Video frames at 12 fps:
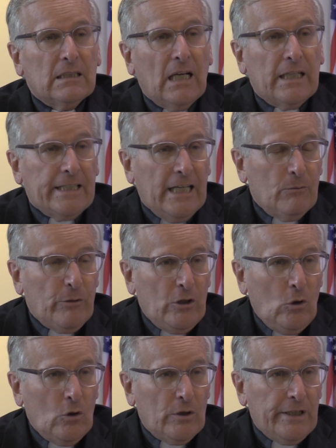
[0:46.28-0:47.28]
Again, we
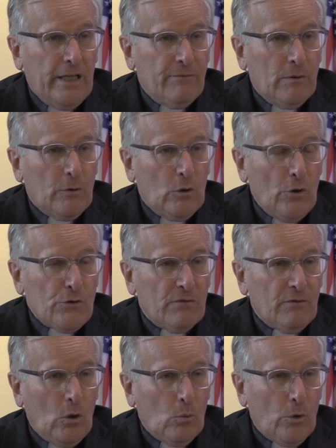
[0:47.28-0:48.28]
don't go to heaven because
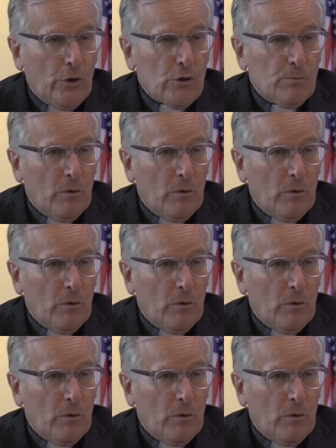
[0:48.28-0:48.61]
of our works,